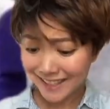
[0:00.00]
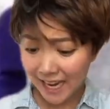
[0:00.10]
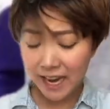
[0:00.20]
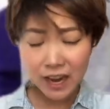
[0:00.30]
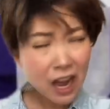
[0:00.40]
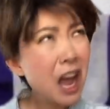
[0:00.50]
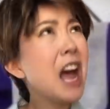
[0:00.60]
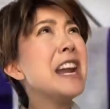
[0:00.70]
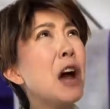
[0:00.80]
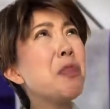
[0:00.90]
See?
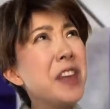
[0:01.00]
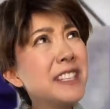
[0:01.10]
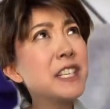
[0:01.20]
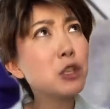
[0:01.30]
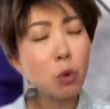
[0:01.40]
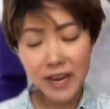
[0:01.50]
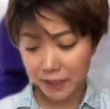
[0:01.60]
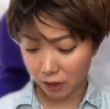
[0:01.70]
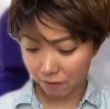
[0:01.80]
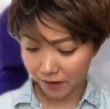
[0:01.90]
Now this is
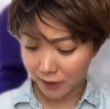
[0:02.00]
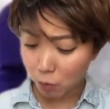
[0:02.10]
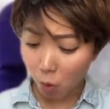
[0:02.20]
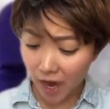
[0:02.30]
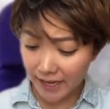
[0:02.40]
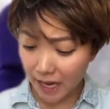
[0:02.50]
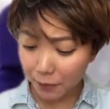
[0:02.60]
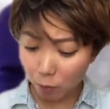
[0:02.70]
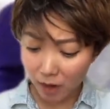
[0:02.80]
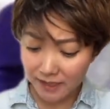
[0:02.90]
great service. Why
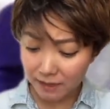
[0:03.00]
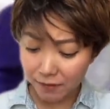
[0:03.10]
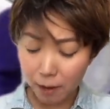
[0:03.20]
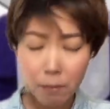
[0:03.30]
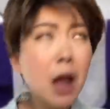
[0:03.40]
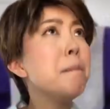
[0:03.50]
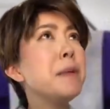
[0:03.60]
can't the rest of them